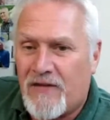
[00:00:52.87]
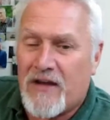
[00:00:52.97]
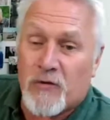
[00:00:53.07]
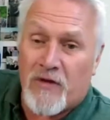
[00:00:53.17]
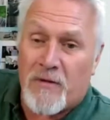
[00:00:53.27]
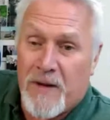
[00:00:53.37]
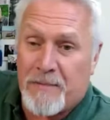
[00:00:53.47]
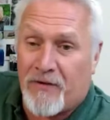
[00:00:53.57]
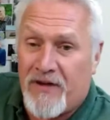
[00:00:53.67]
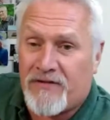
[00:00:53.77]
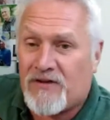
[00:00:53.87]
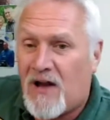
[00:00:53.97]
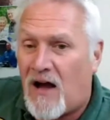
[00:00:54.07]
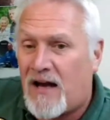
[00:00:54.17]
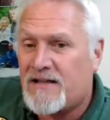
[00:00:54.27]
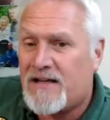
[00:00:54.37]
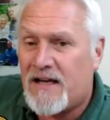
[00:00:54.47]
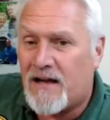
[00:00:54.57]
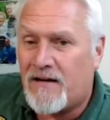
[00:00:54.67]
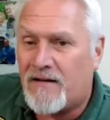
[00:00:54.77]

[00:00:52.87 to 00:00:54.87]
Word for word: And these were the people that signed in.